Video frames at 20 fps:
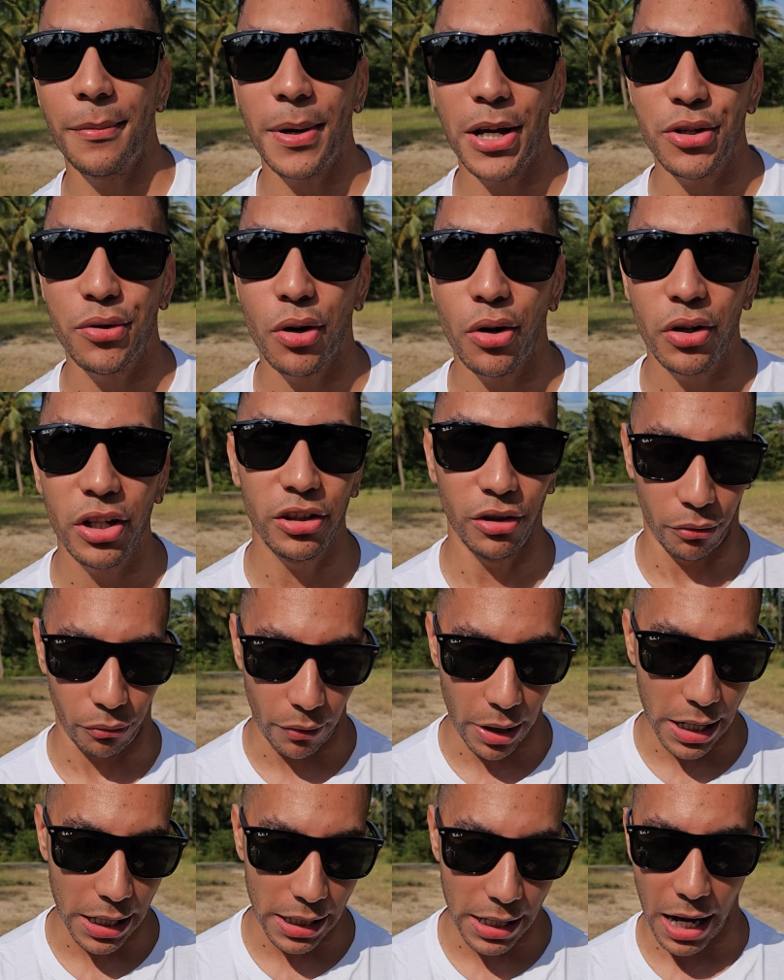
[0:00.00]
my drone in the
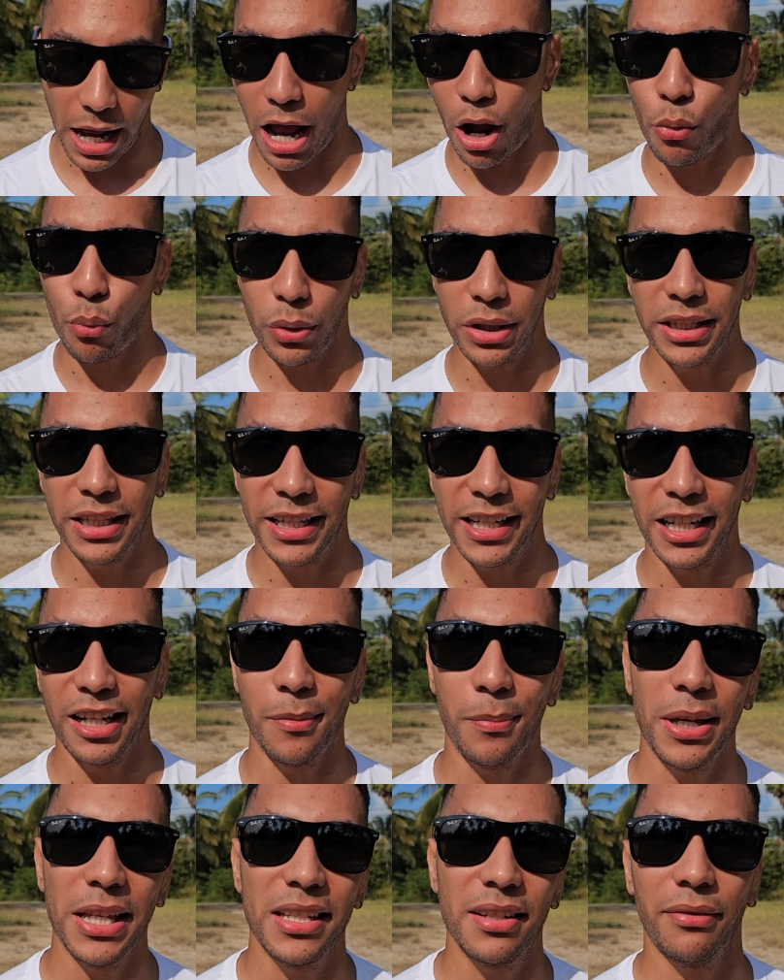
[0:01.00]
rain? How windy can
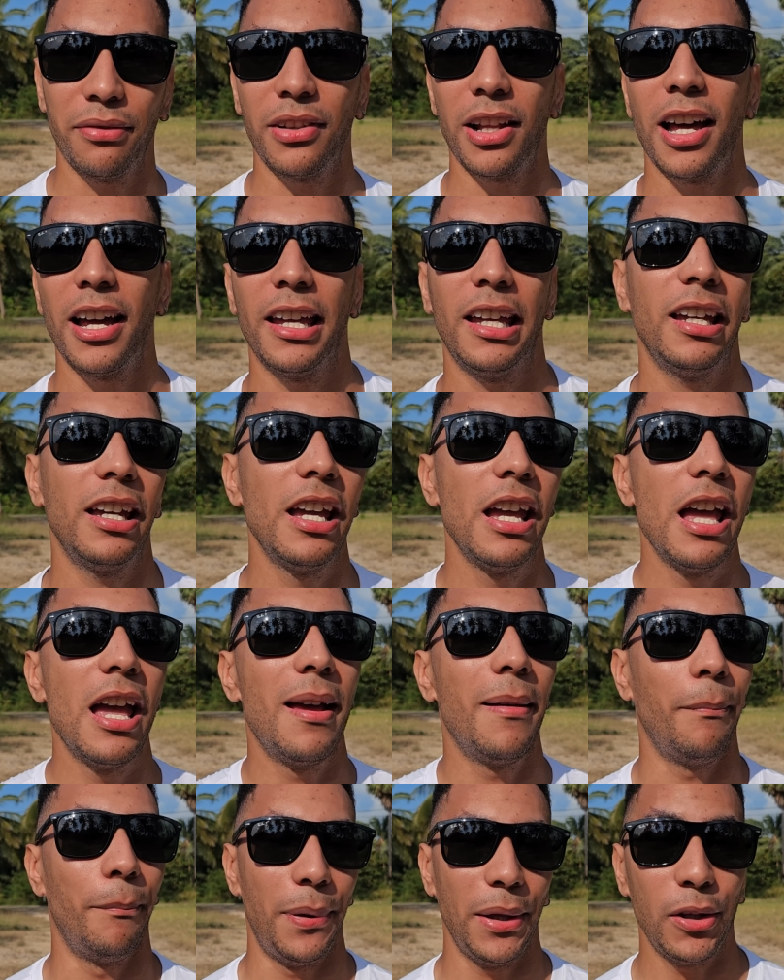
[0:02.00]
it be to fly it?
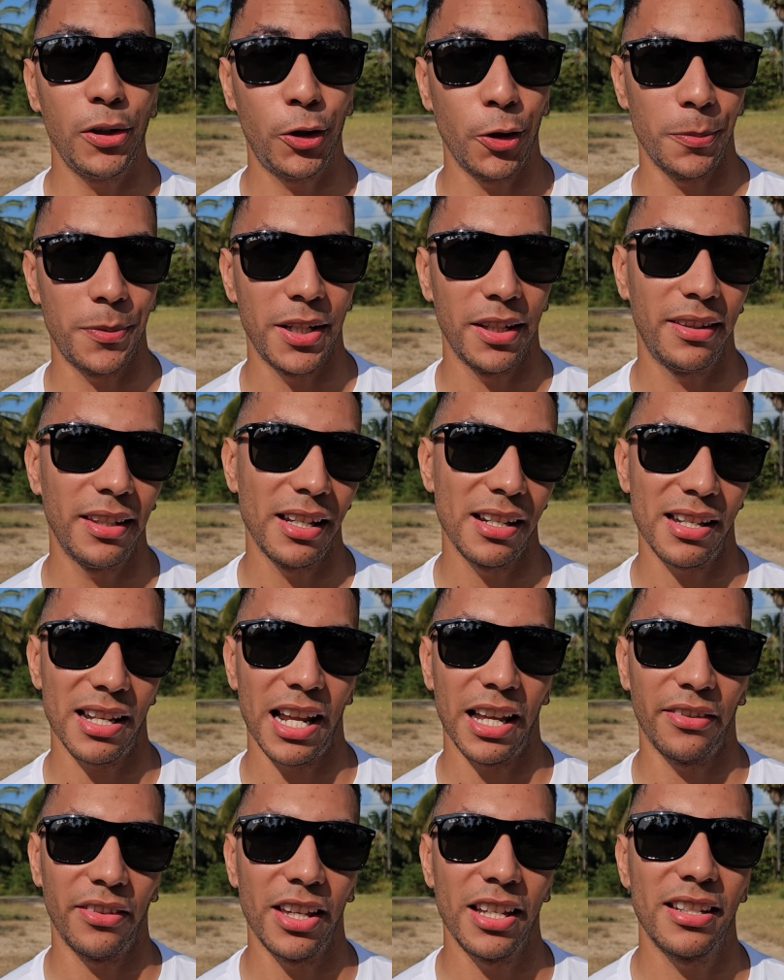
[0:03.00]
Build up to things
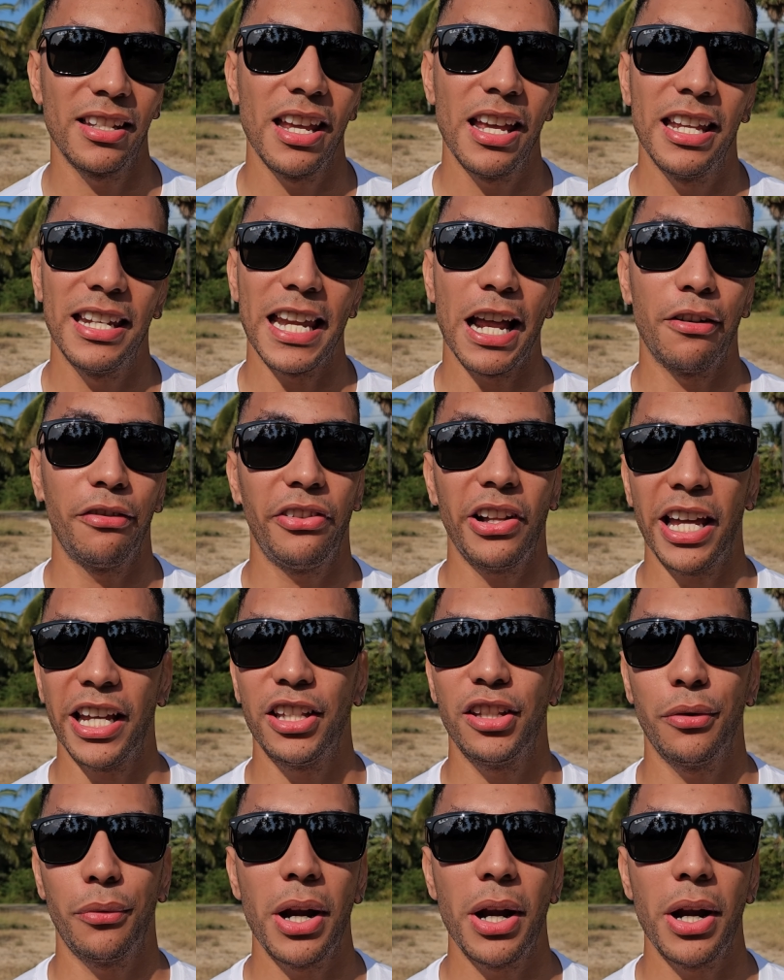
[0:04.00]
like this. Now, flying in the